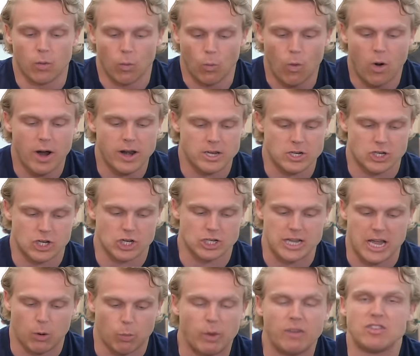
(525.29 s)
One is just
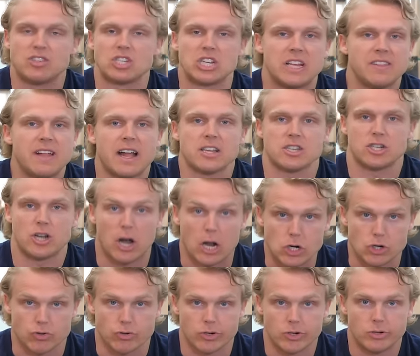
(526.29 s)
like we've seen that's not
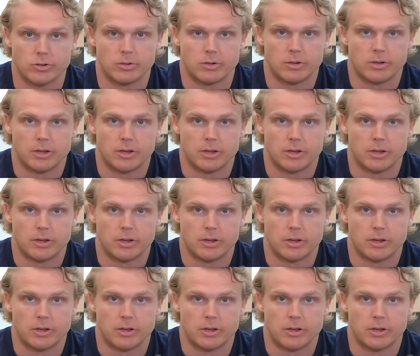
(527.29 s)
true.